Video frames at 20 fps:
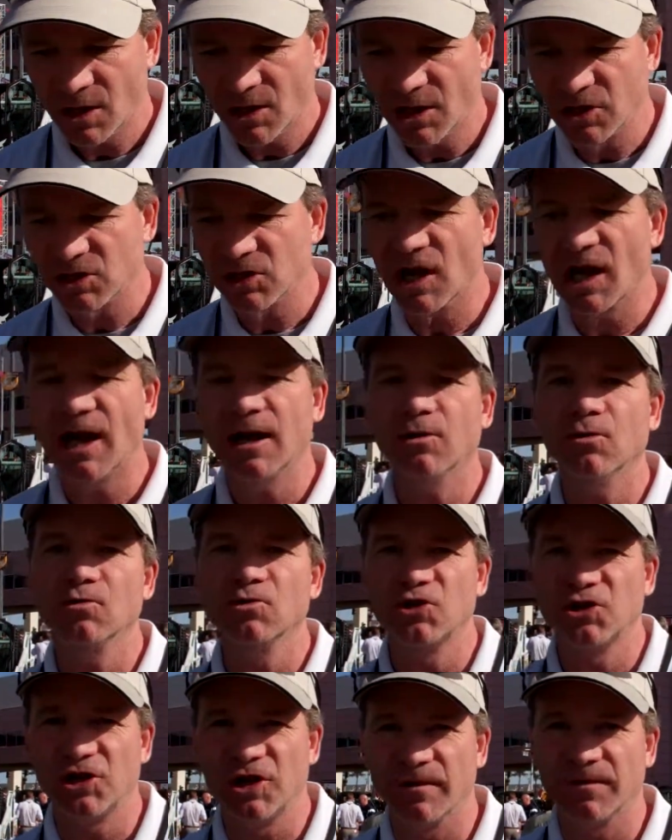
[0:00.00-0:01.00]
is auto
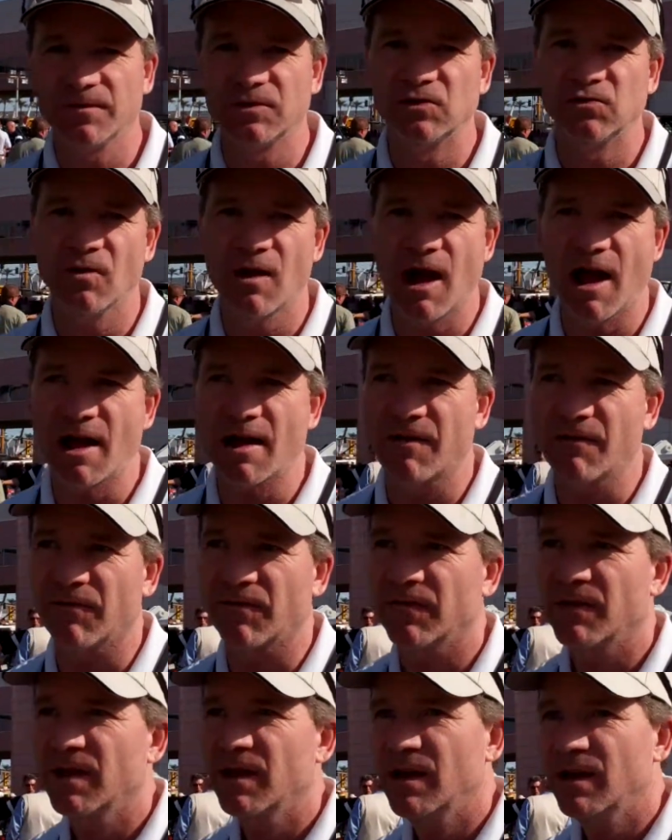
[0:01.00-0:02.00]
shift drive.
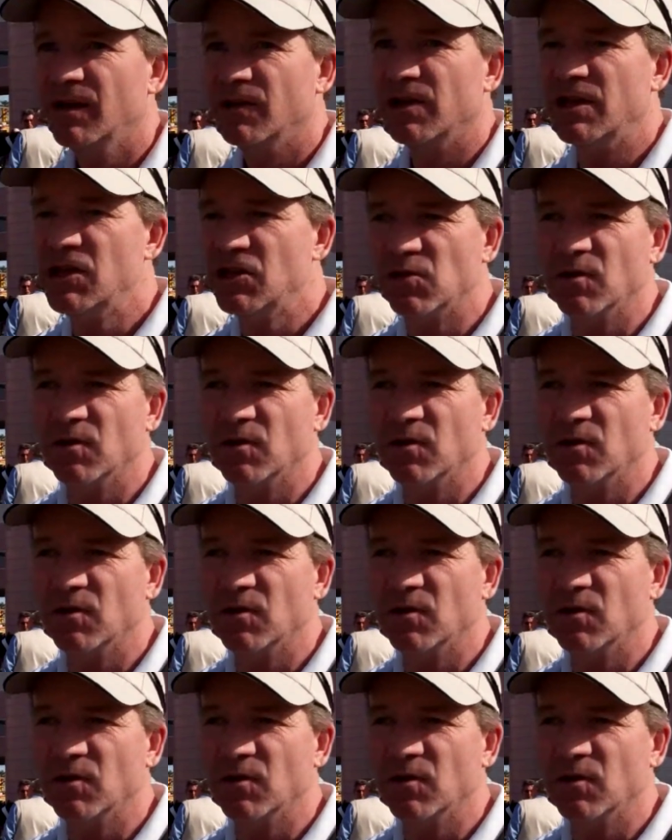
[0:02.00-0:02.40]
The